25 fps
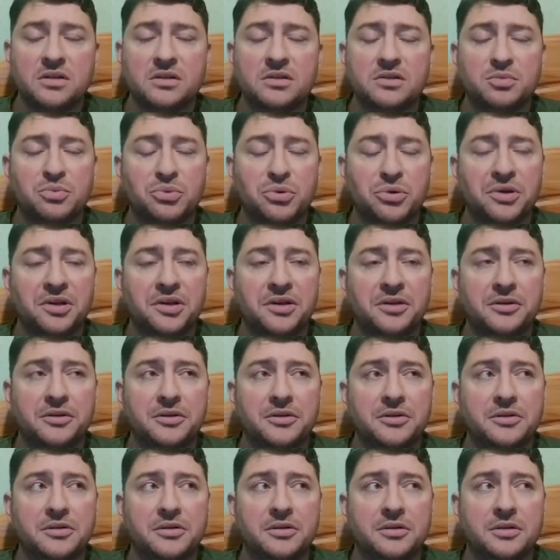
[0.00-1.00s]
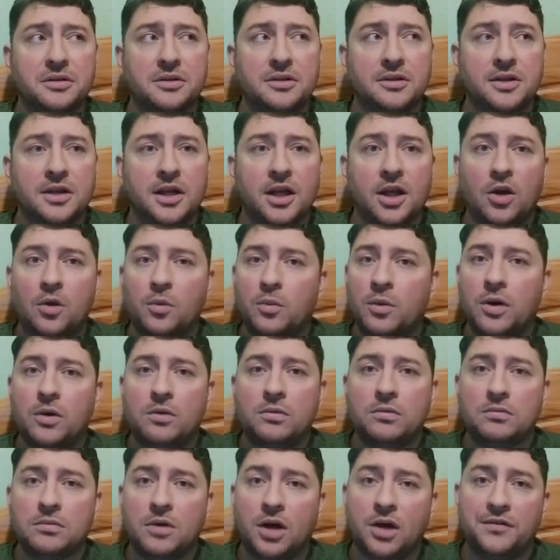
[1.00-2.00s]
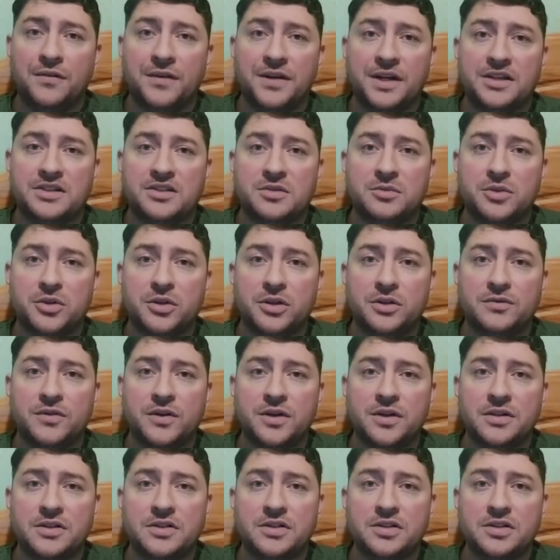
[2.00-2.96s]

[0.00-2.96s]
it's pretty good. Well, I think that's some good advice.